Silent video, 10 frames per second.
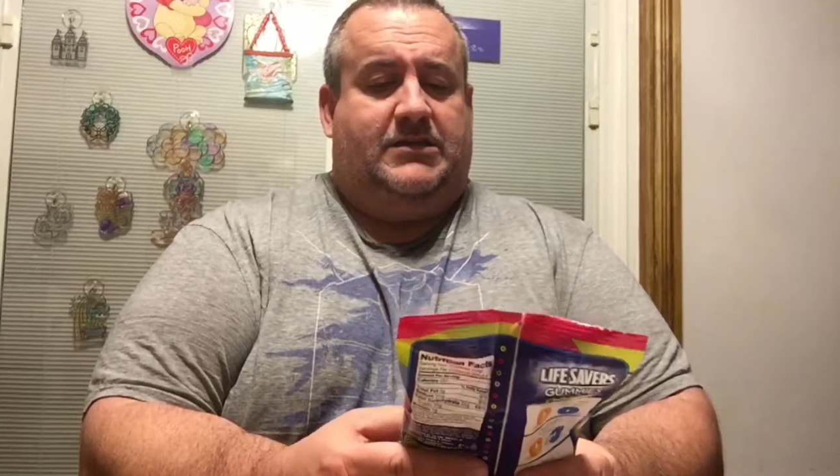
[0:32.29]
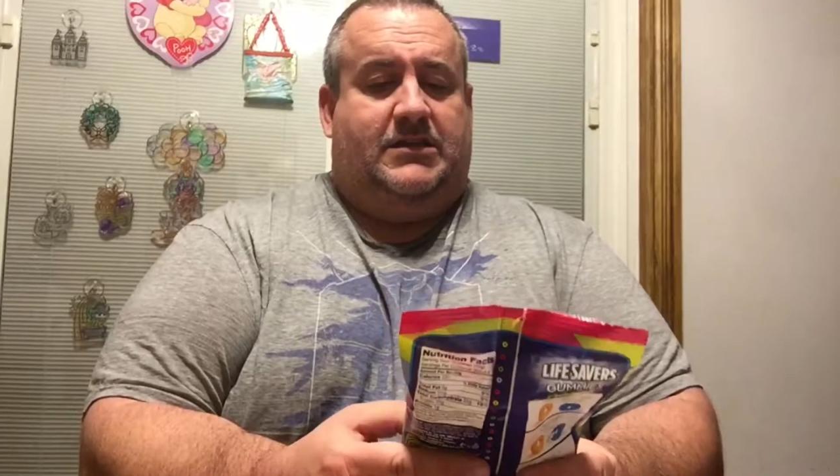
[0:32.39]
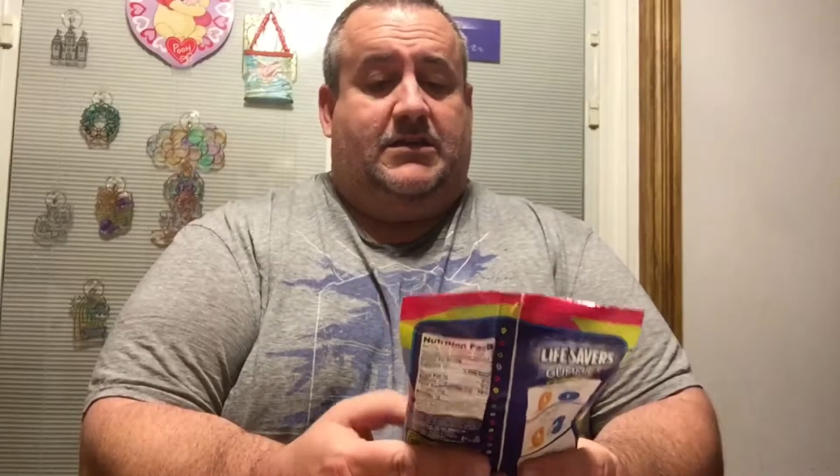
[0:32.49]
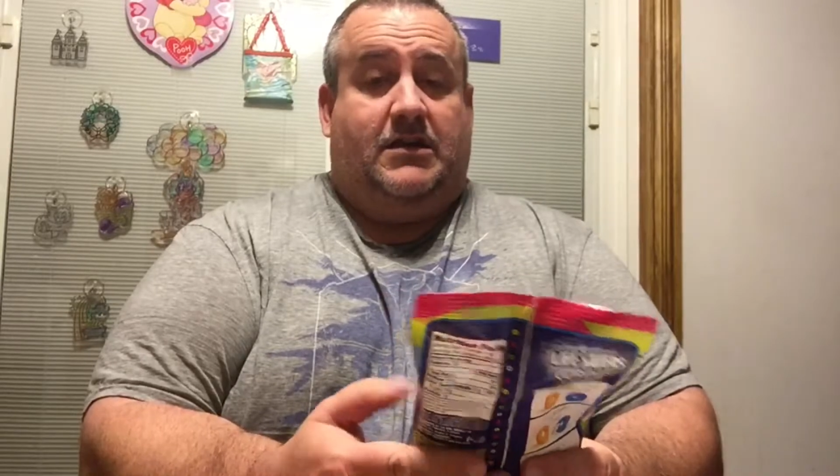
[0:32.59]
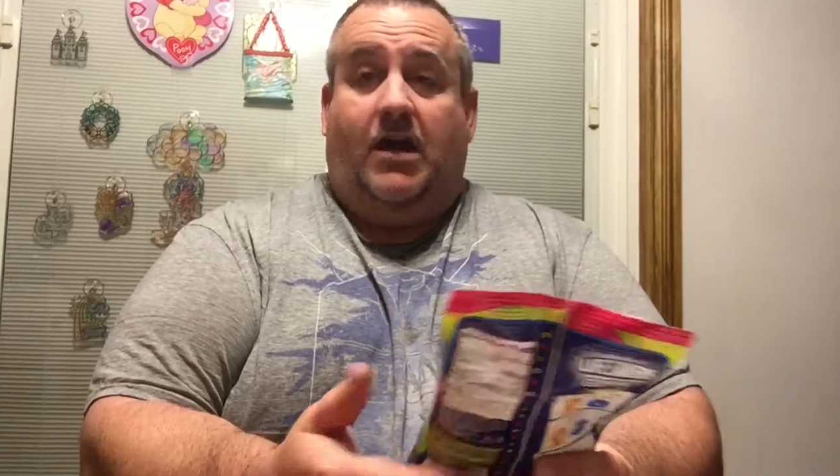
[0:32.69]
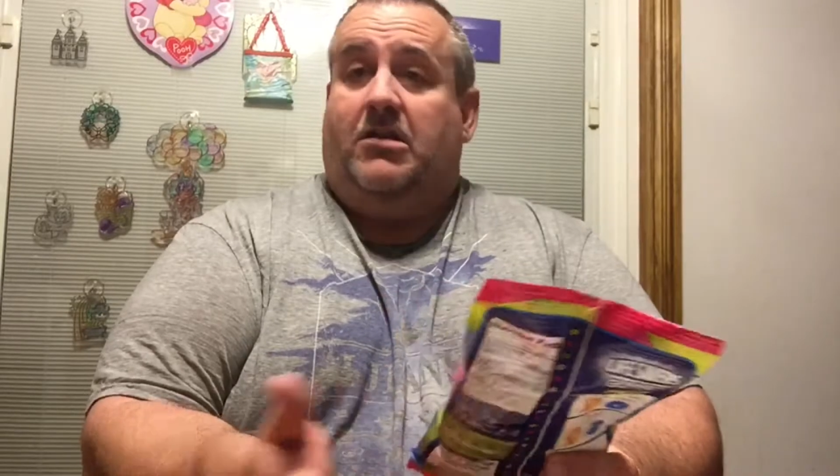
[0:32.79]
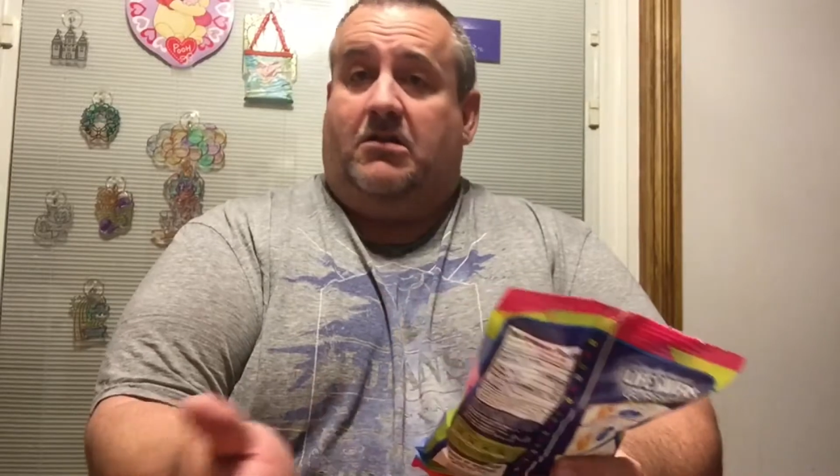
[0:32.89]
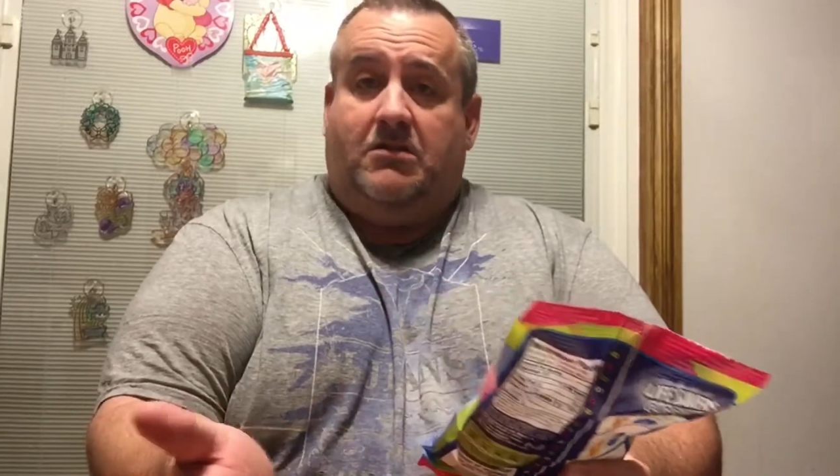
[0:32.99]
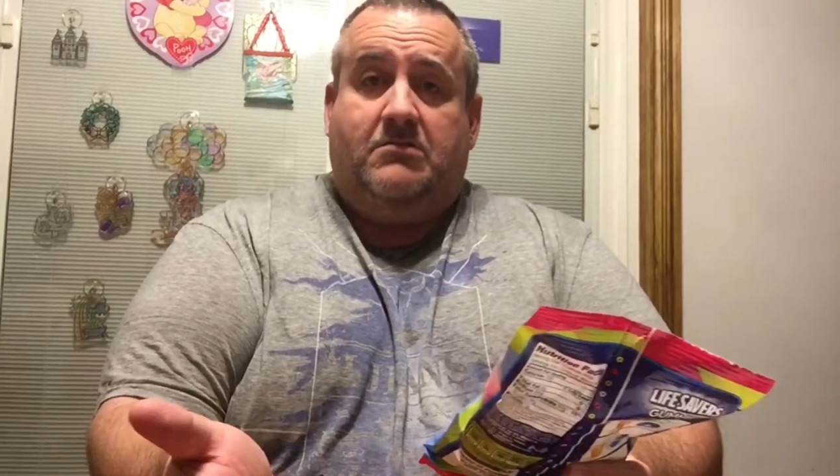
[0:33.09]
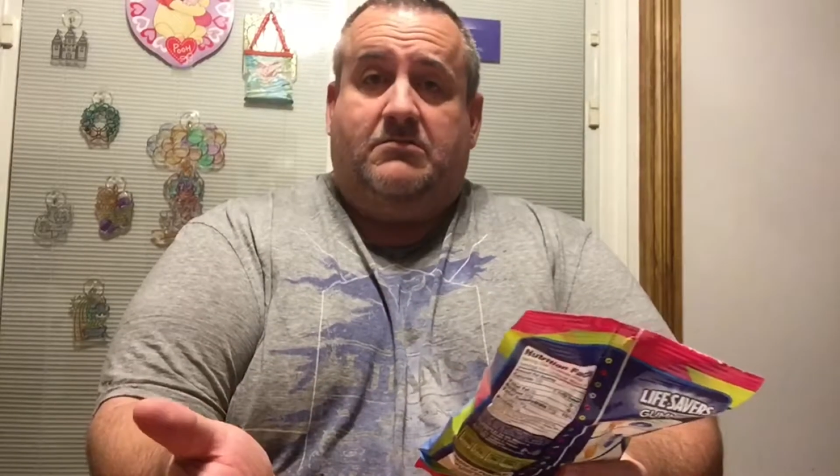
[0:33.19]
of the
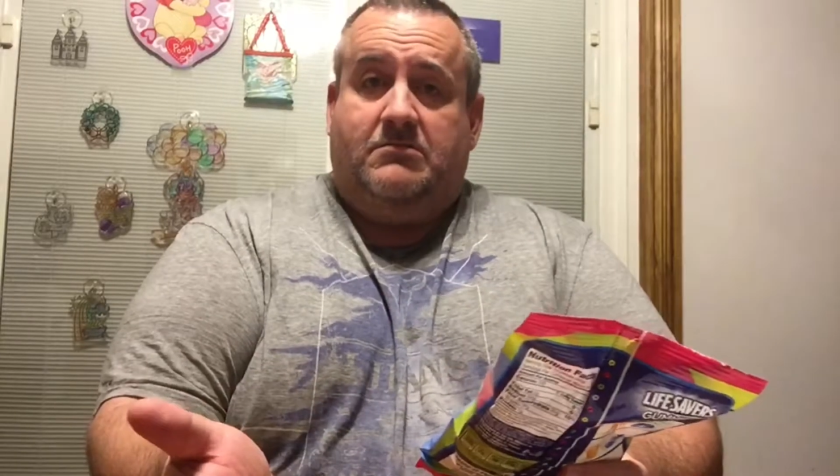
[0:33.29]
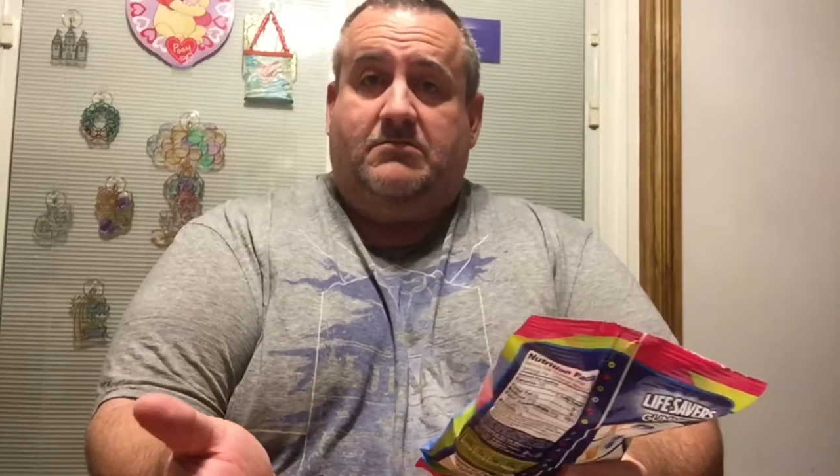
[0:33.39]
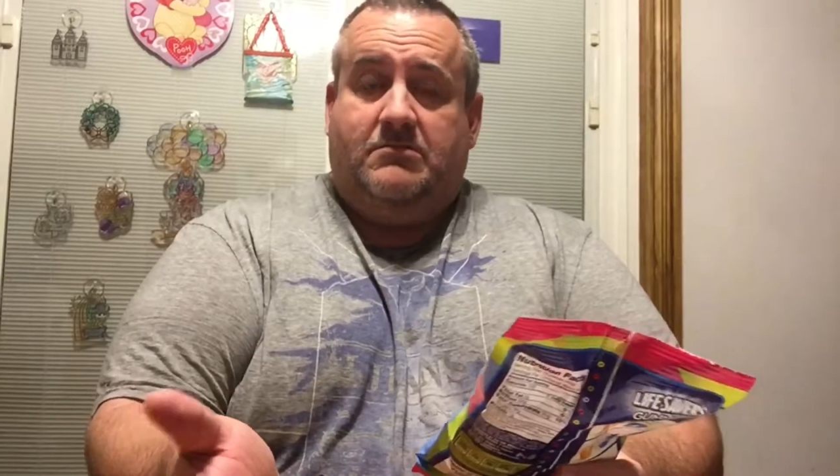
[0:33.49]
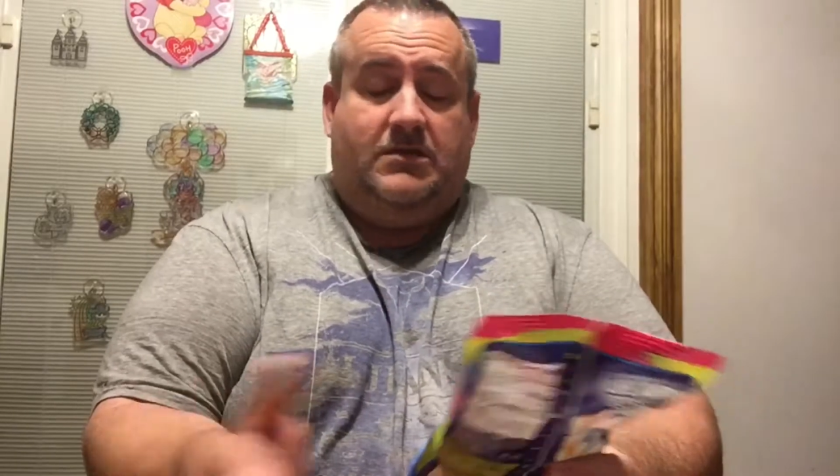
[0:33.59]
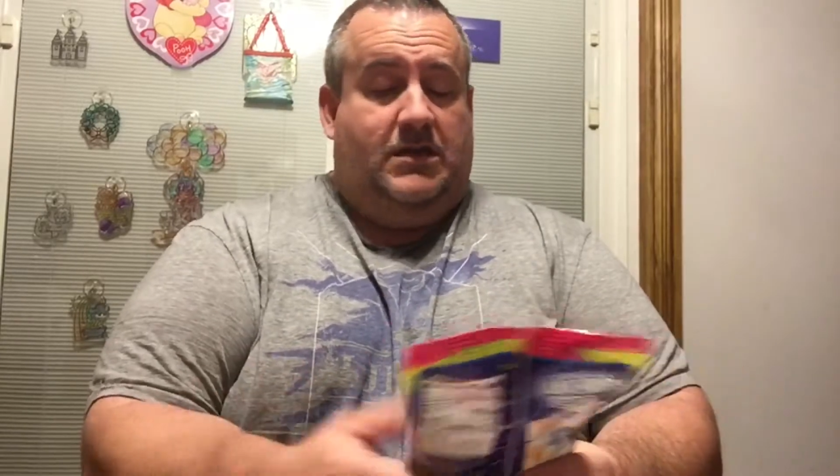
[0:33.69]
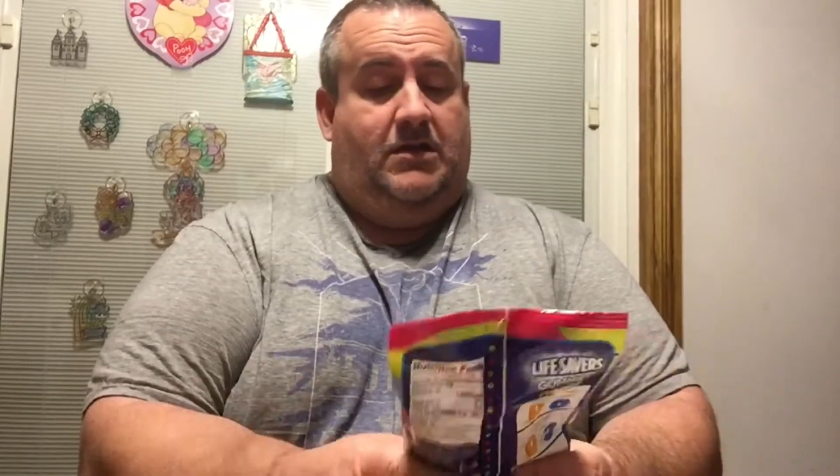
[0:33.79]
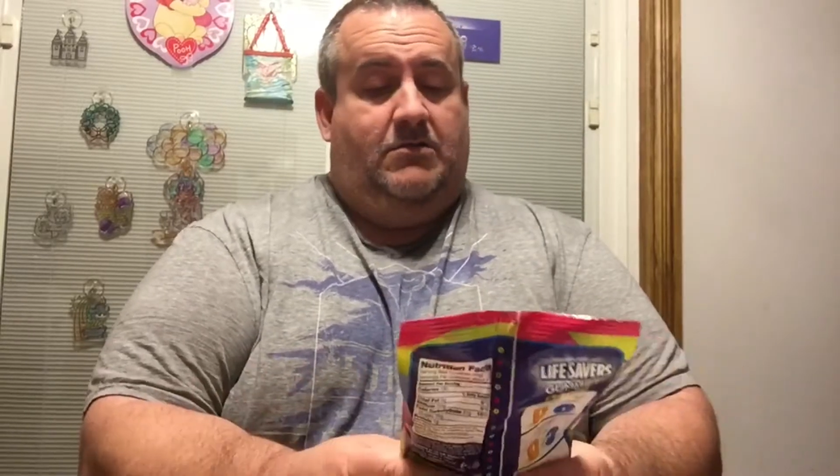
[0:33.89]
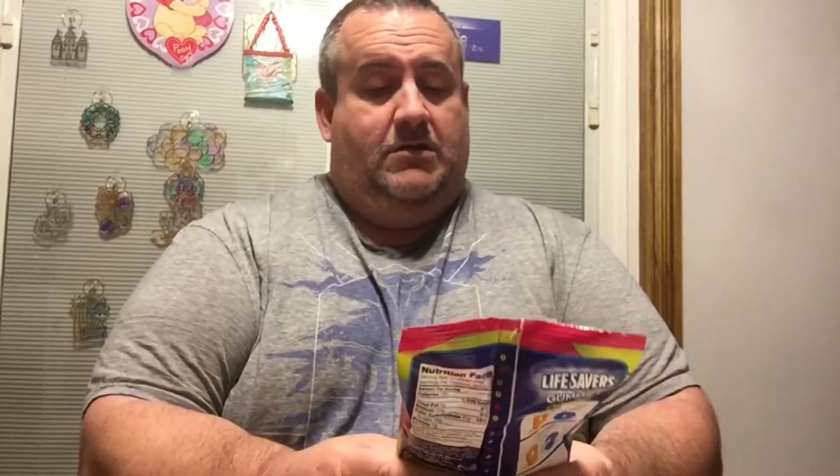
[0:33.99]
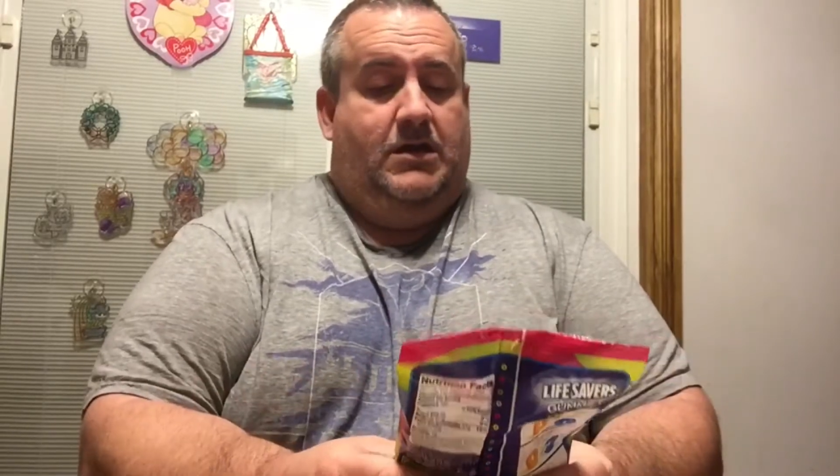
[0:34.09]
color, you know,